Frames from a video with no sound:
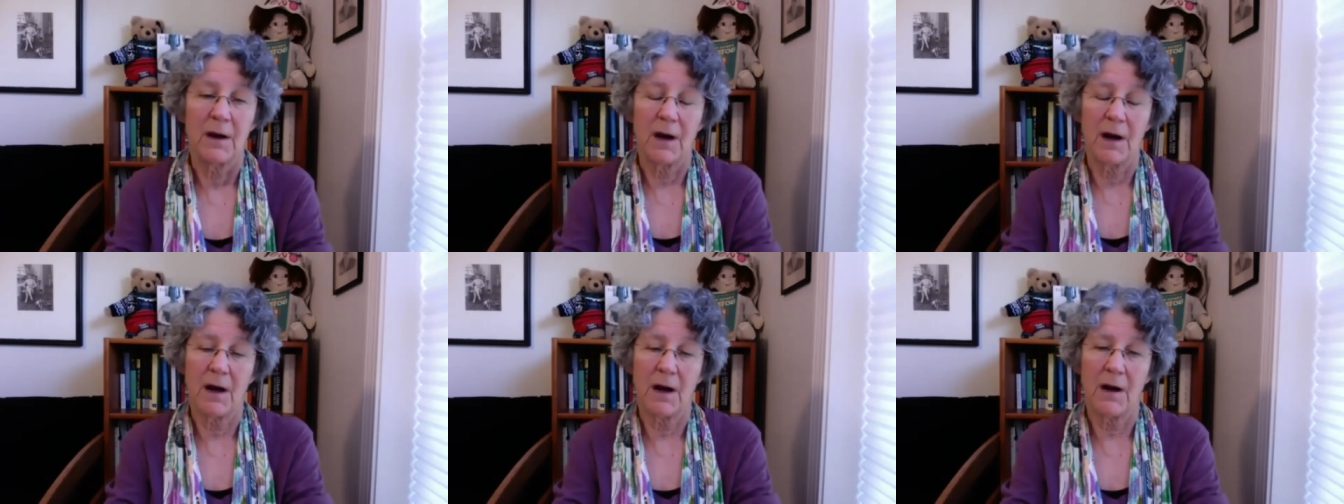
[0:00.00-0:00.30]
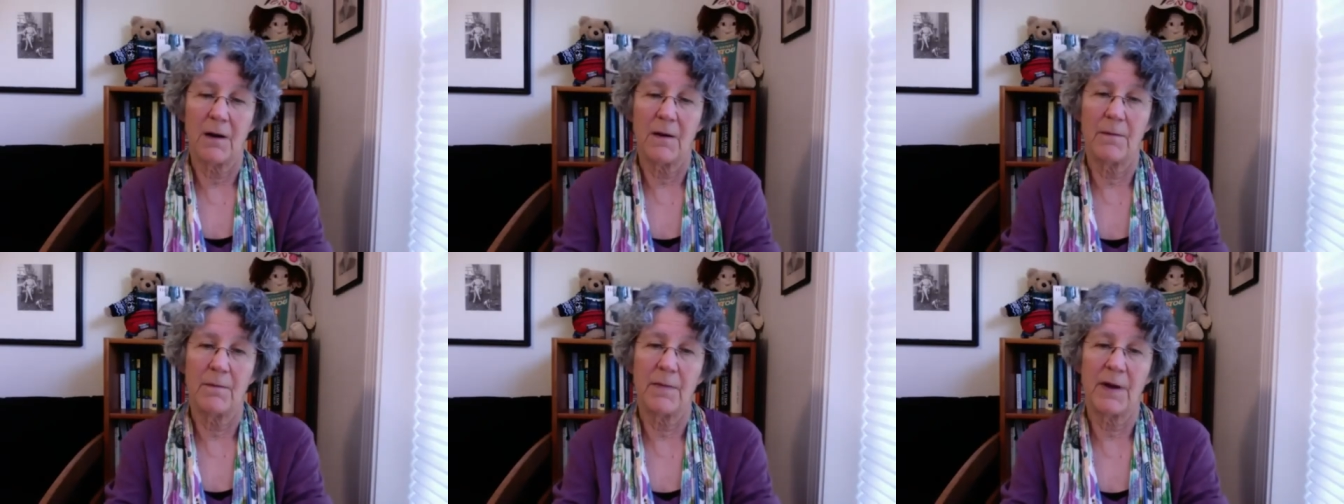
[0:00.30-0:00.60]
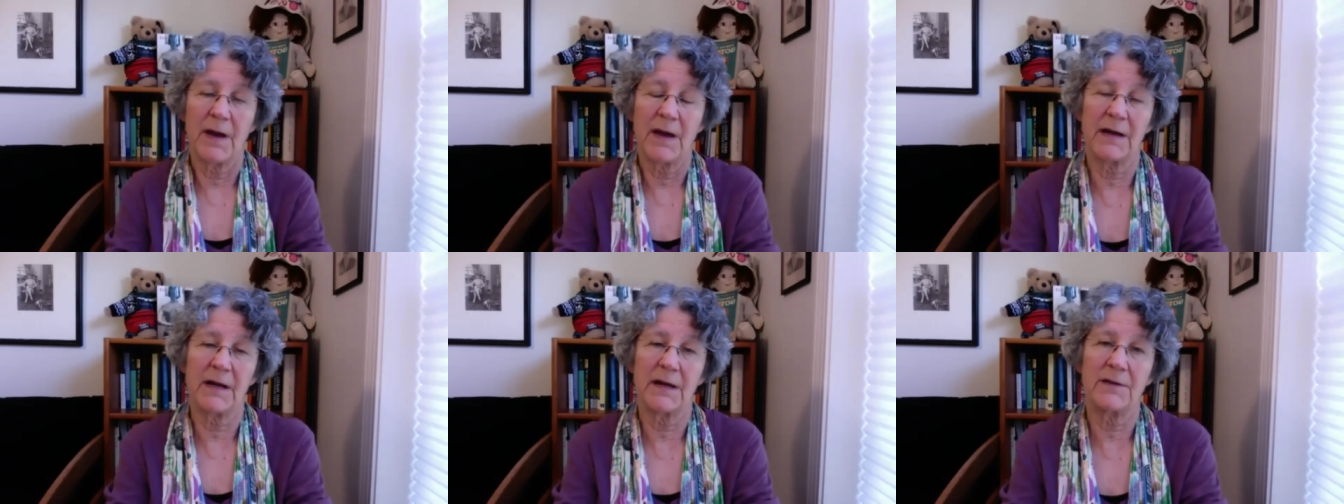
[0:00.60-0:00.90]
Um,
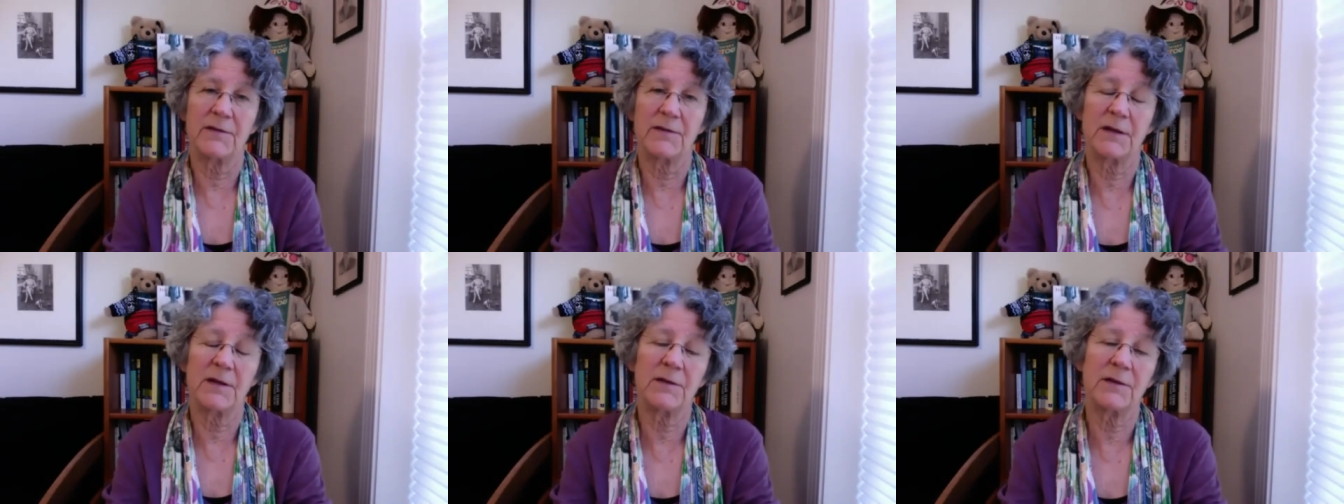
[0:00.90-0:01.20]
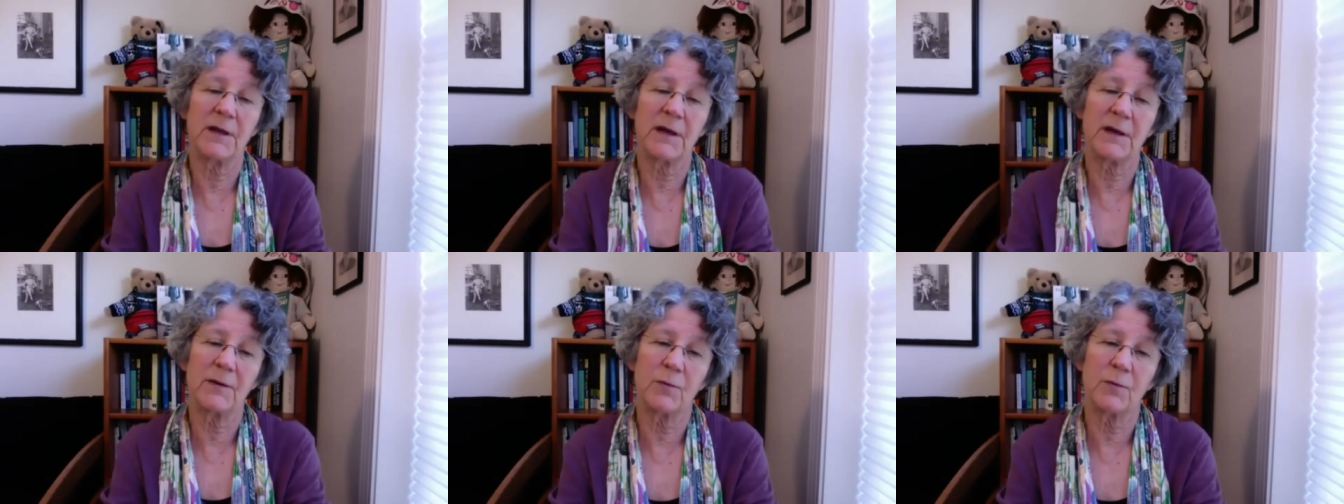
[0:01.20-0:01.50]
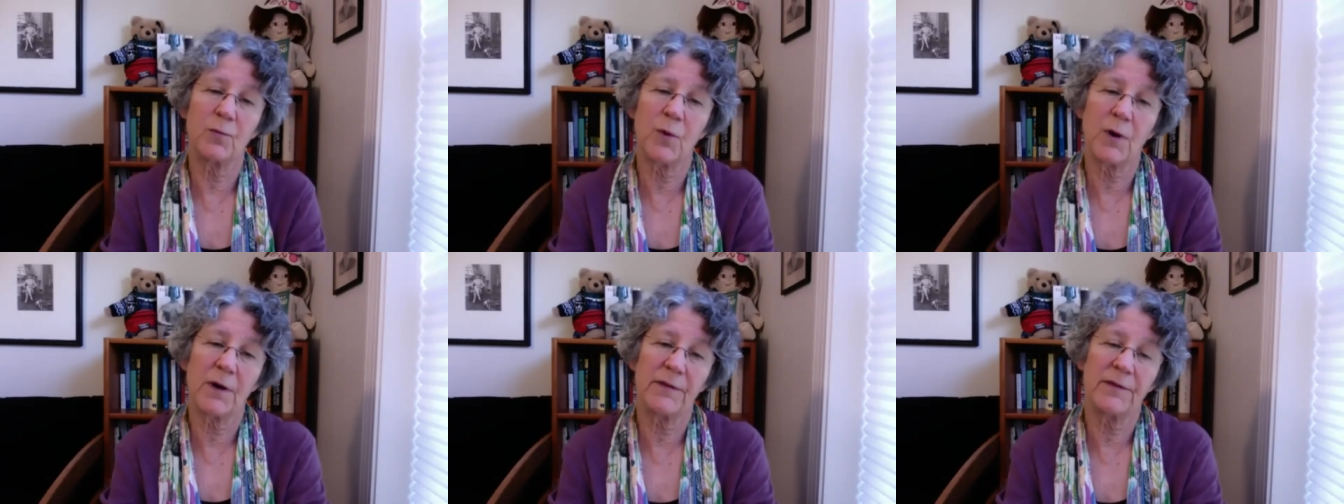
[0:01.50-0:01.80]
and I think that
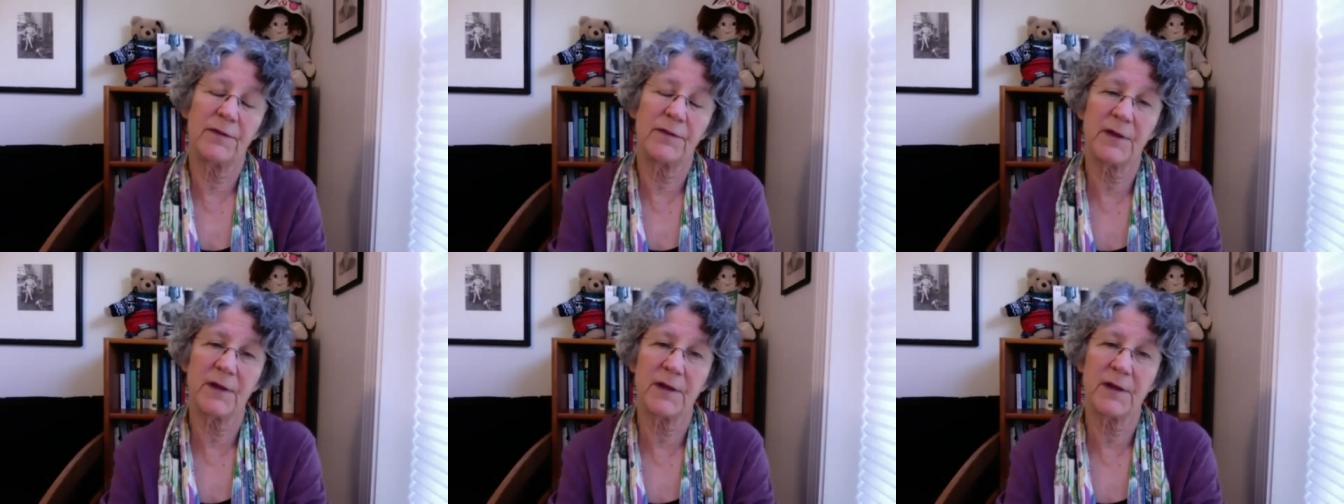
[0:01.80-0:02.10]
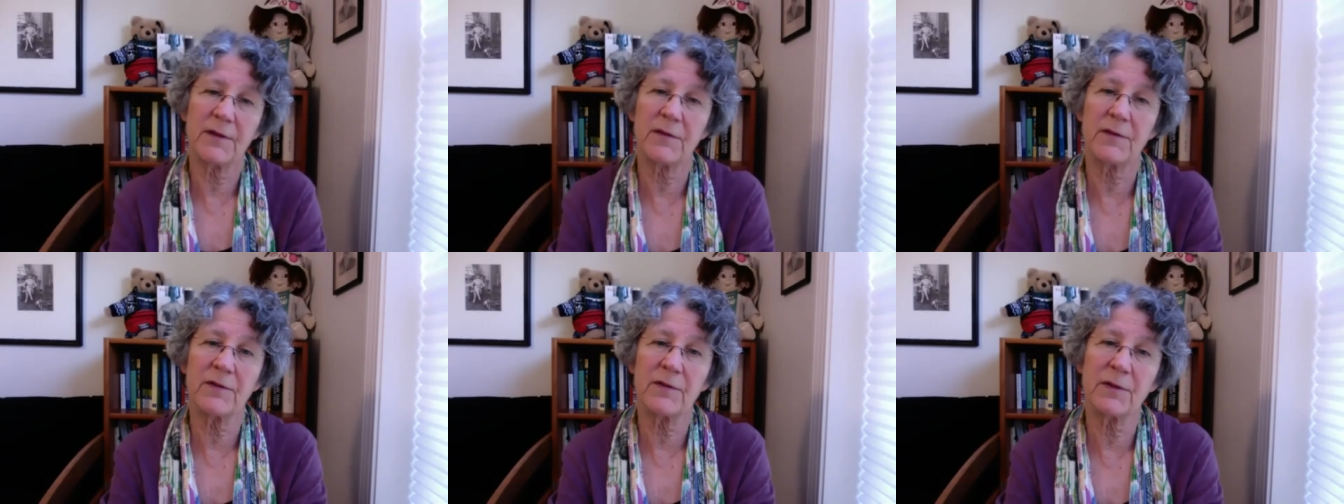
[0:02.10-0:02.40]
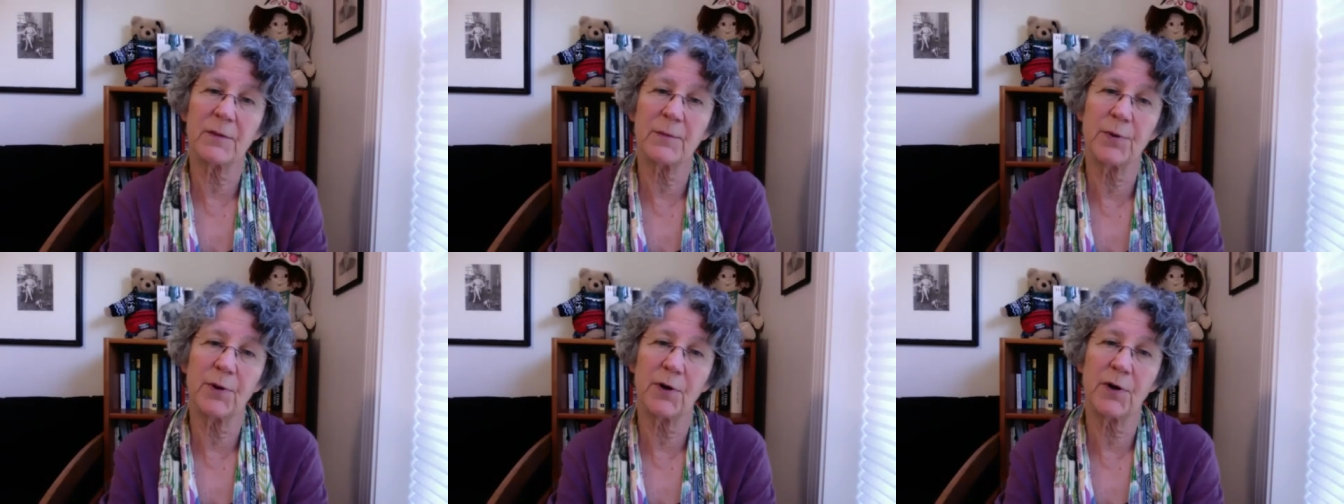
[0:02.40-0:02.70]
one thing
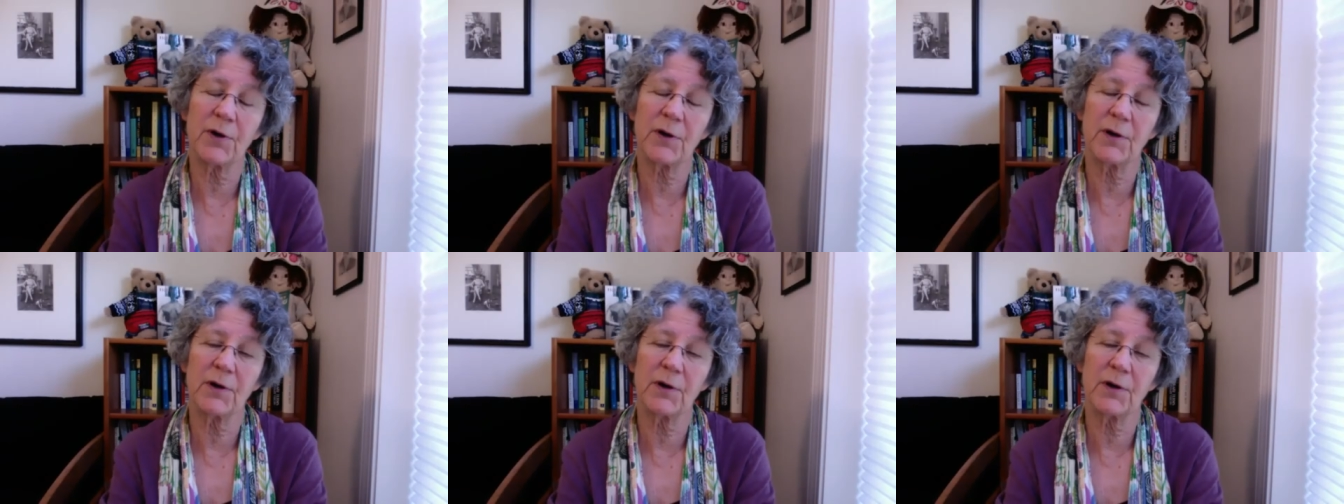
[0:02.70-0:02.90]
the book